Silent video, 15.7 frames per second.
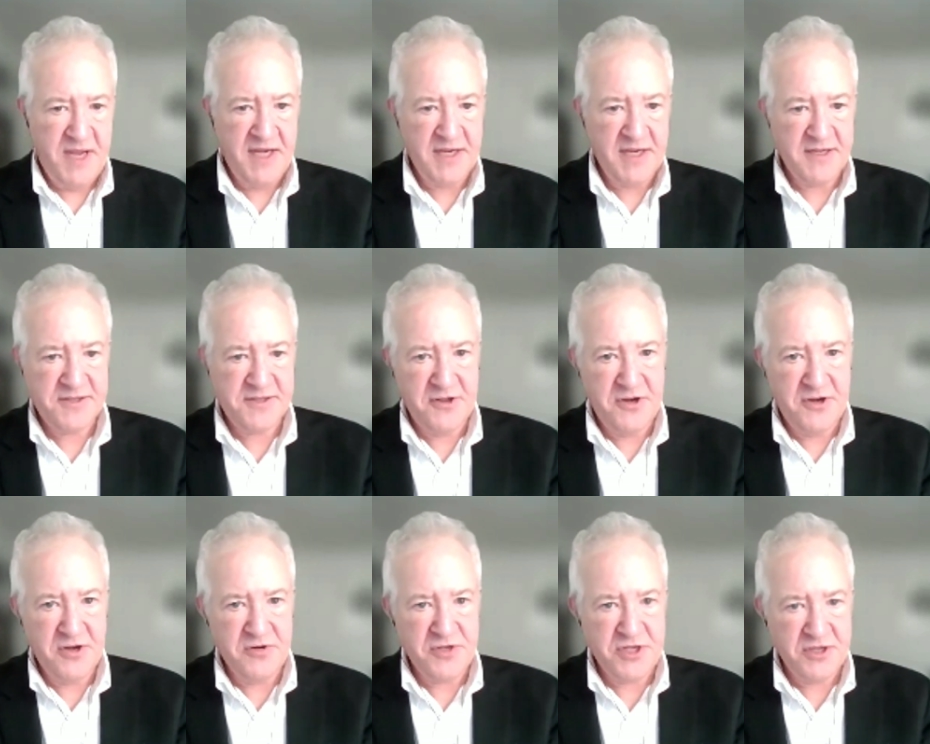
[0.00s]
And so the
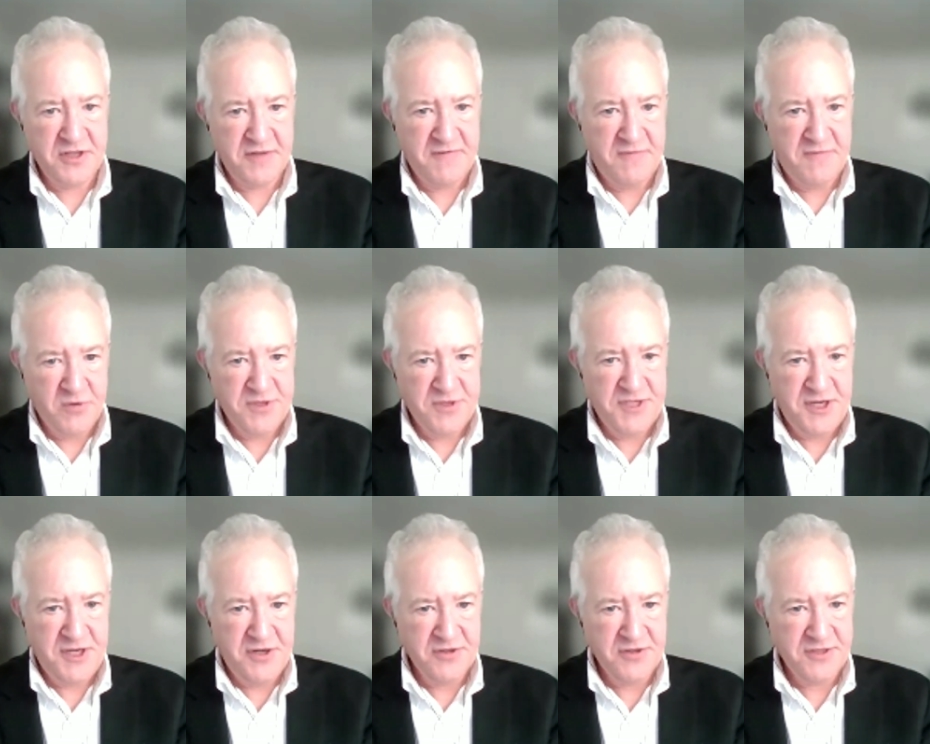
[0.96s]
notion that
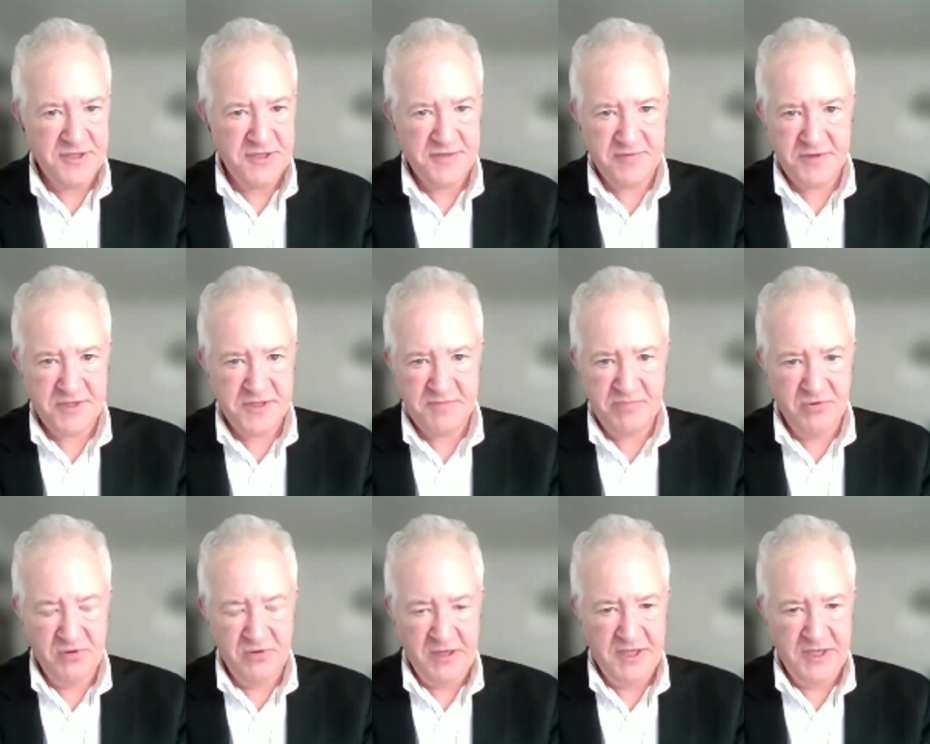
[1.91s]
14 nurses were just
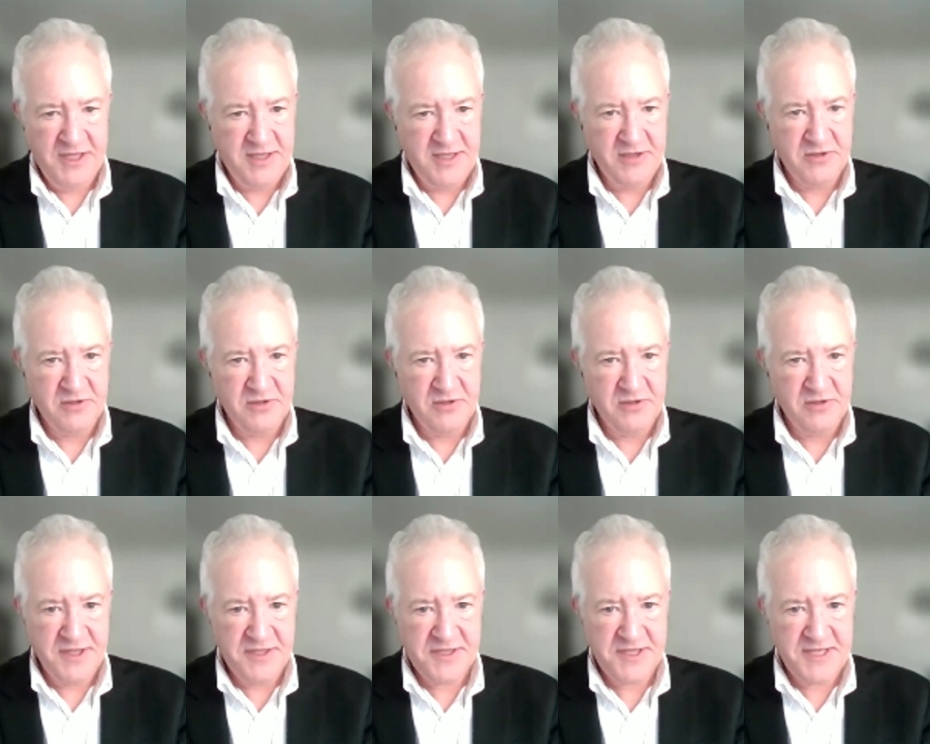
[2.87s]
brutally killed
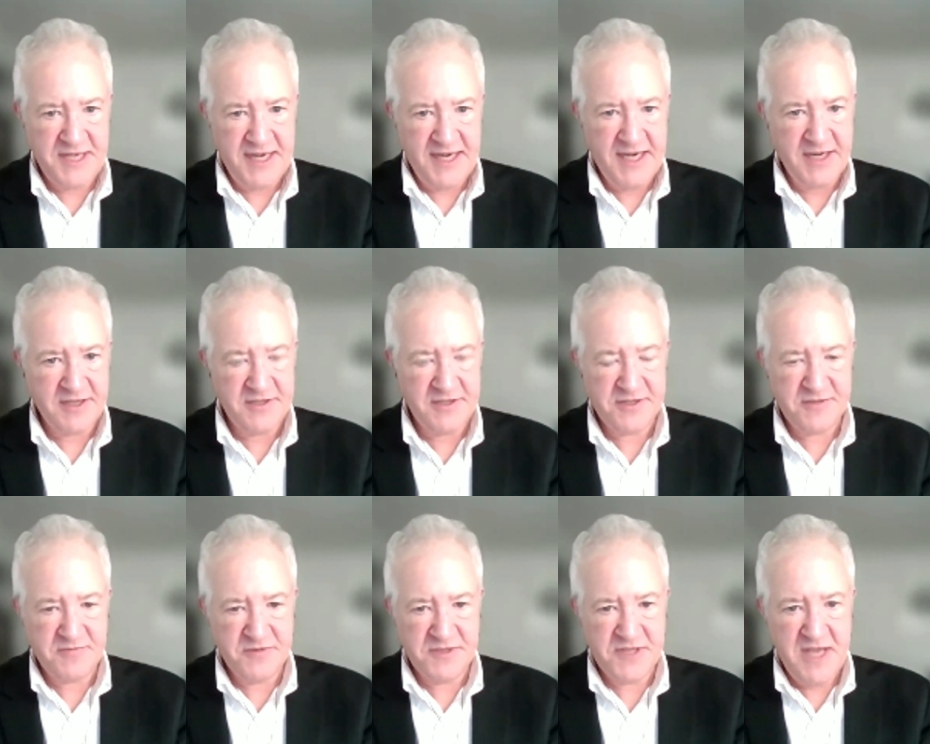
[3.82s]
this attack
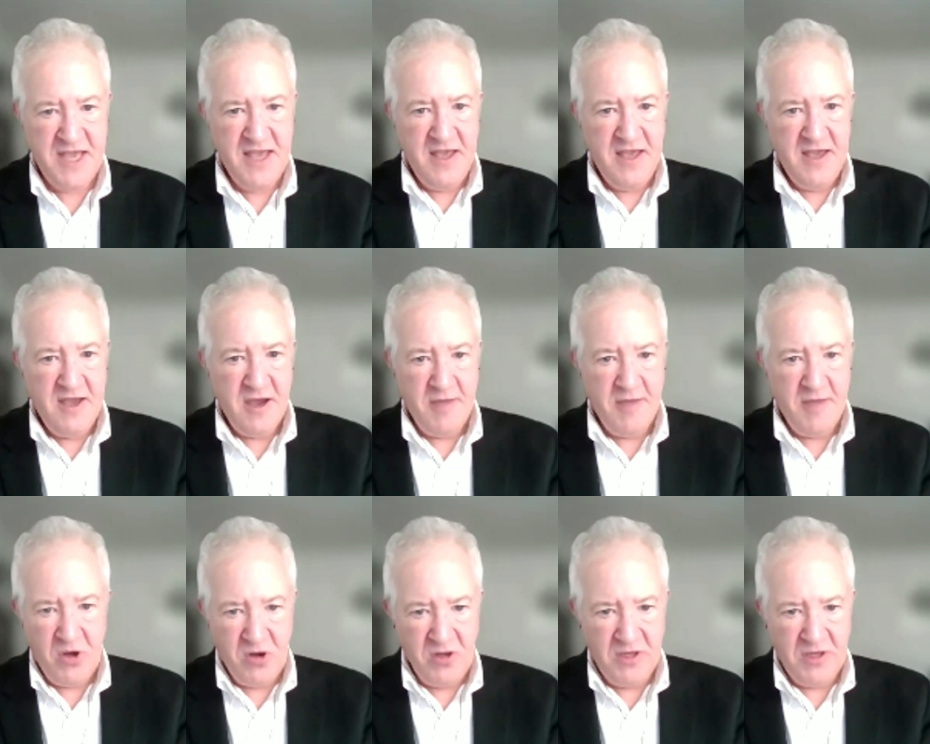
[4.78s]
just was
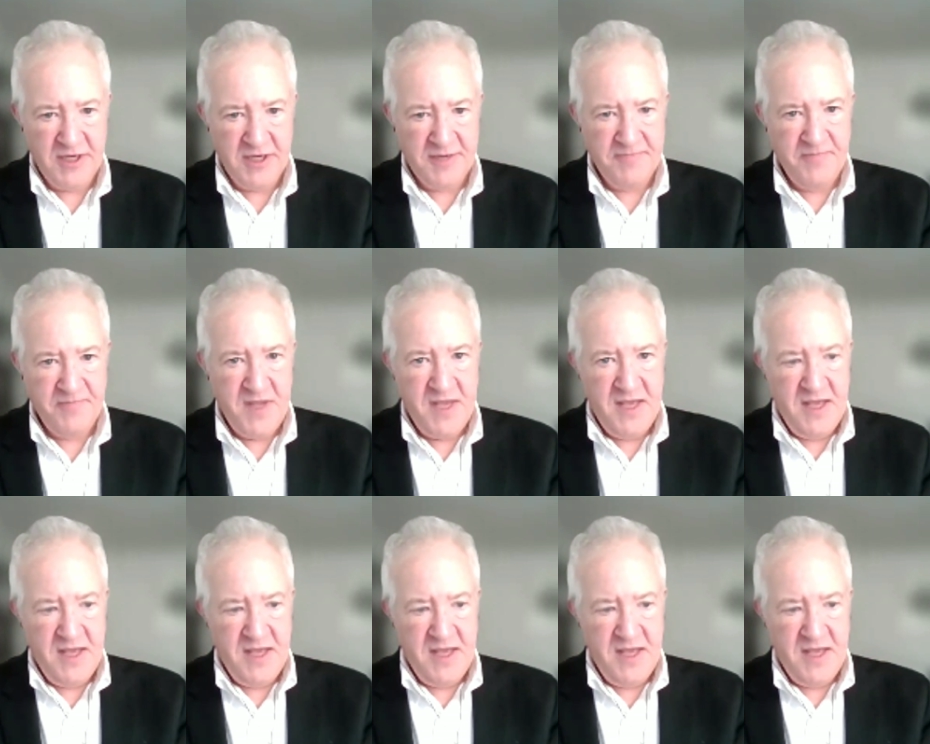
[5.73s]
appalling.